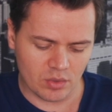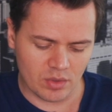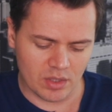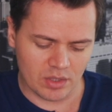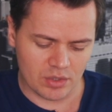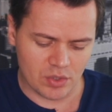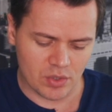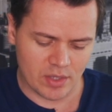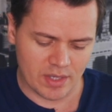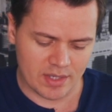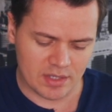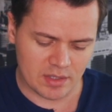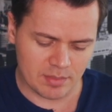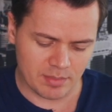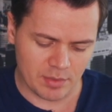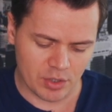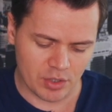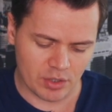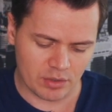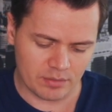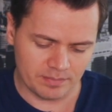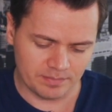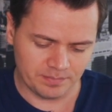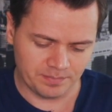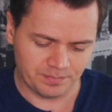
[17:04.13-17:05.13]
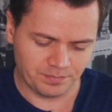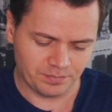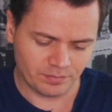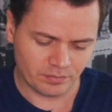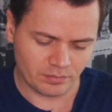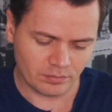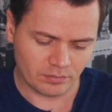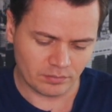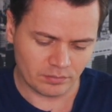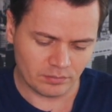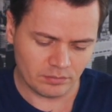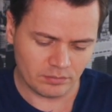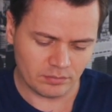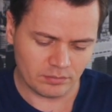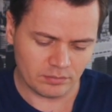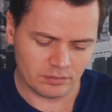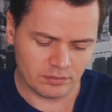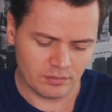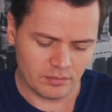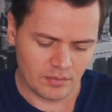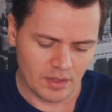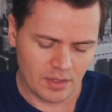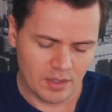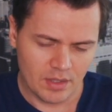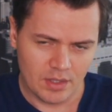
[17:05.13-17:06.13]
the transmitter.
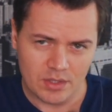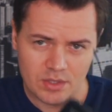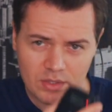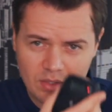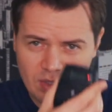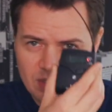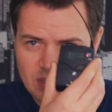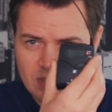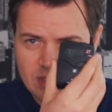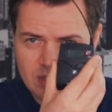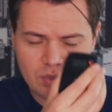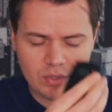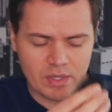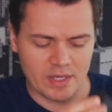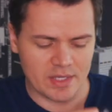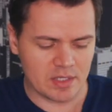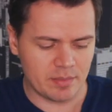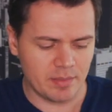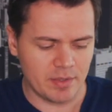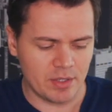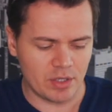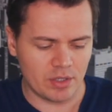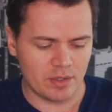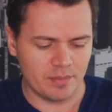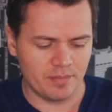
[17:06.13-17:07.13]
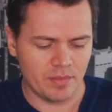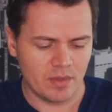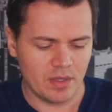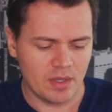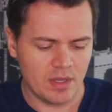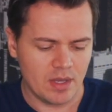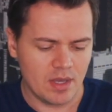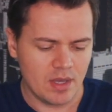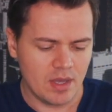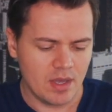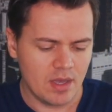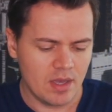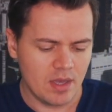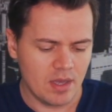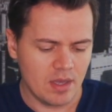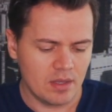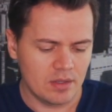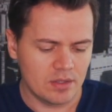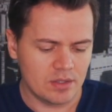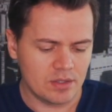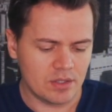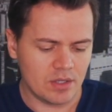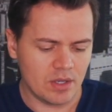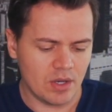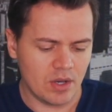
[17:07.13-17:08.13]
So this is the transmitter.
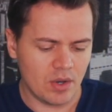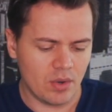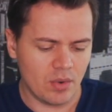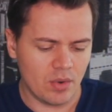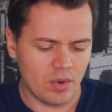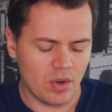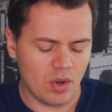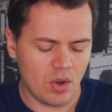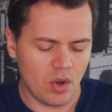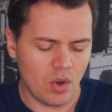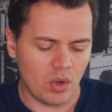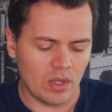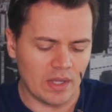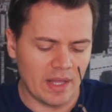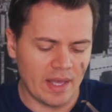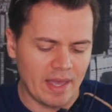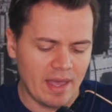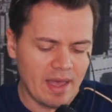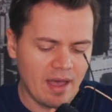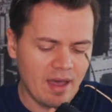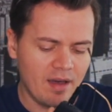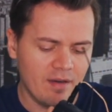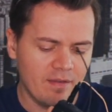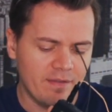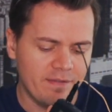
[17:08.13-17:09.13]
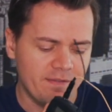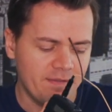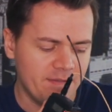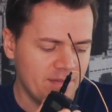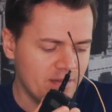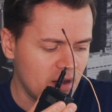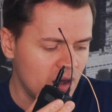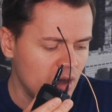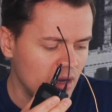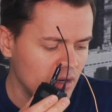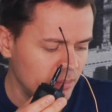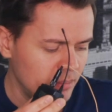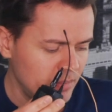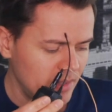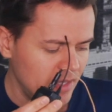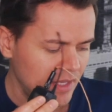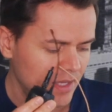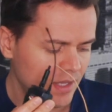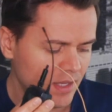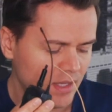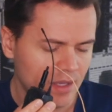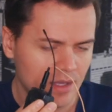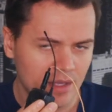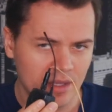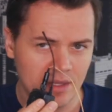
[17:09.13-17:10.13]
So all I have on
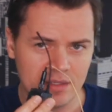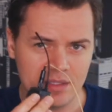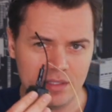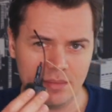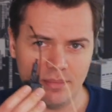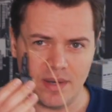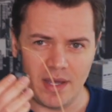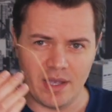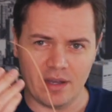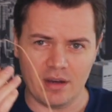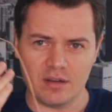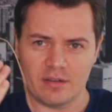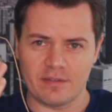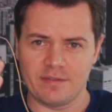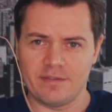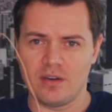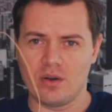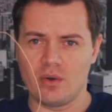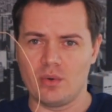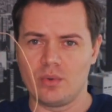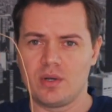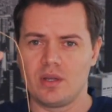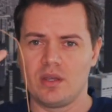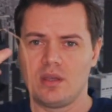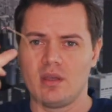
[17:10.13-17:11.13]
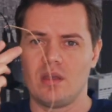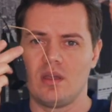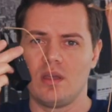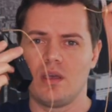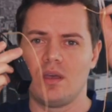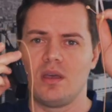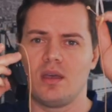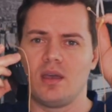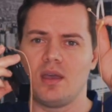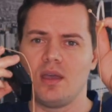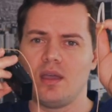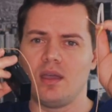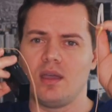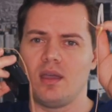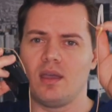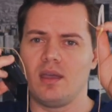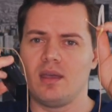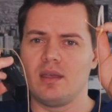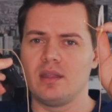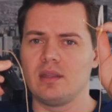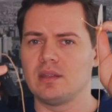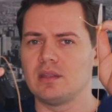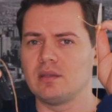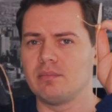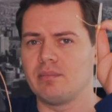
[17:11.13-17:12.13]
me is the microphone
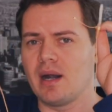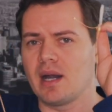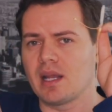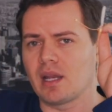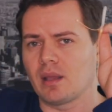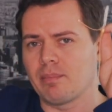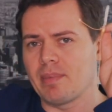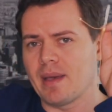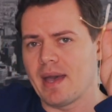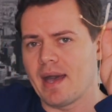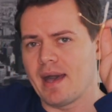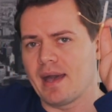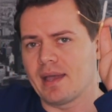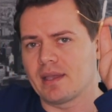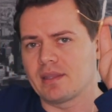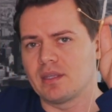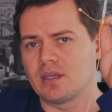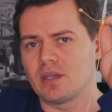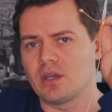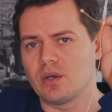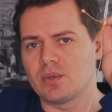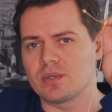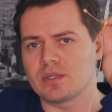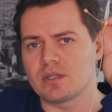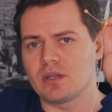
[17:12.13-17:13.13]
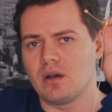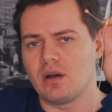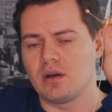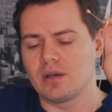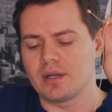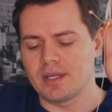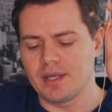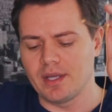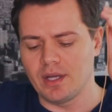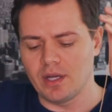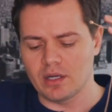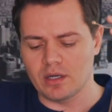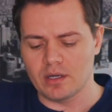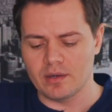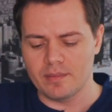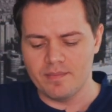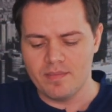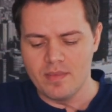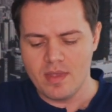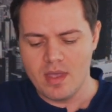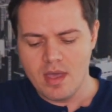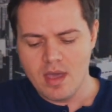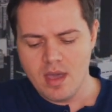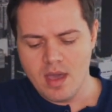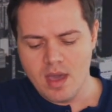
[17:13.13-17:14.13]
and the body pack that goes on here.
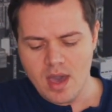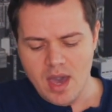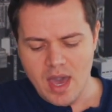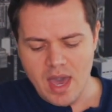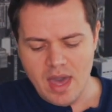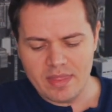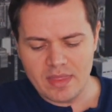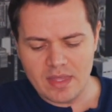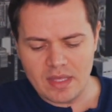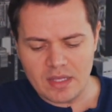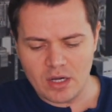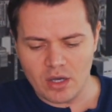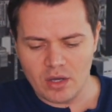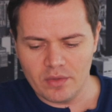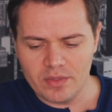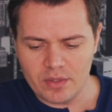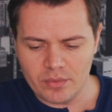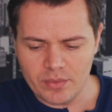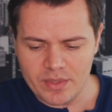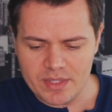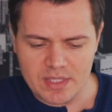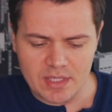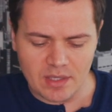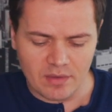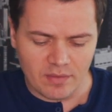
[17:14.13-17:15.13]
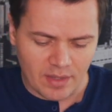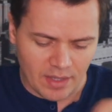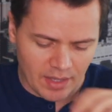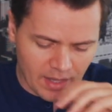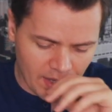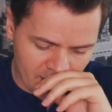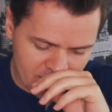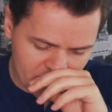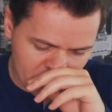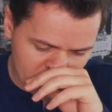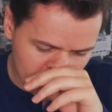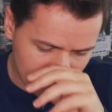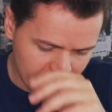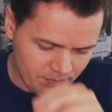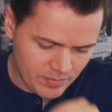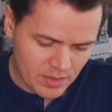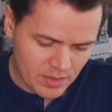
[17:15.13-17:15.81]
And then on the receiving end,